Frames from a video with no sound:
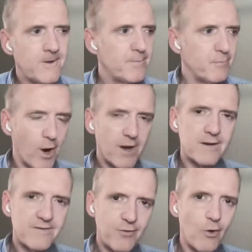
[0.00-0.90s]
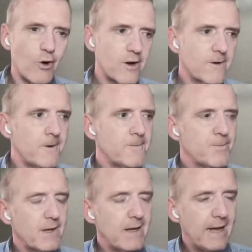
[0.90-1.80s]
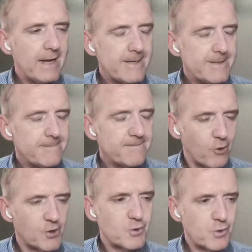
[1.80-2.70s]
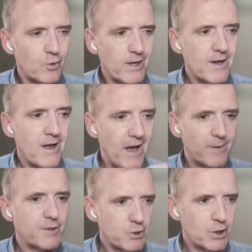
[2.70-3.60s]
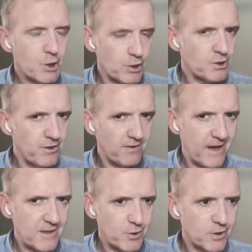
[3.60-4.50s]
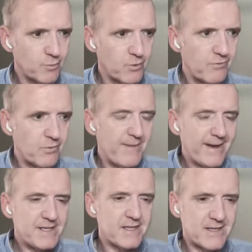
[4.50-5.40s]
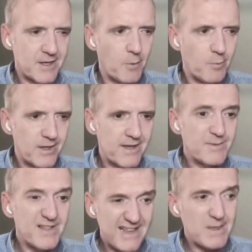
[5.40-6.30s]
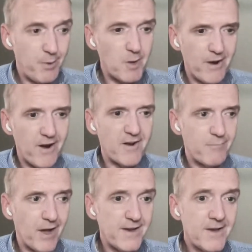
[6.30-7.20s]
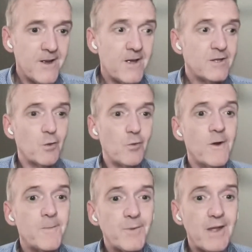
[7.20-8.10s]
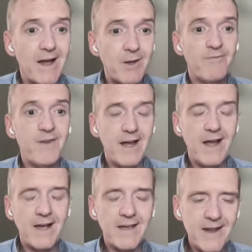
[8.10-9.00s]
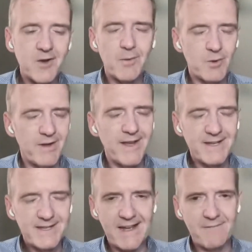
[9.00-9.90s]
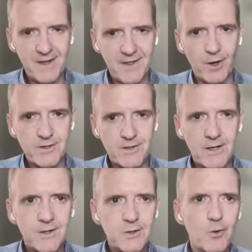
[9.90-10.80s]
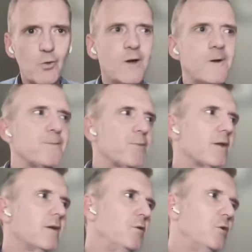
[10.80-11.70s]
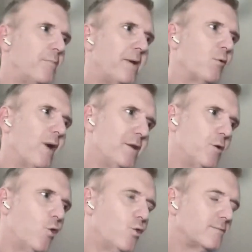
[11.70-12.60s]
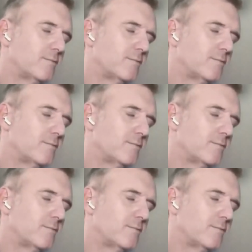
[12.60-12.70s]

market for cocaine. And I'm just going to touch on the value because we mentioned this a couple of times. It's a bugbear of mine. So a kilogram of cocaine is 70,000. So people may know,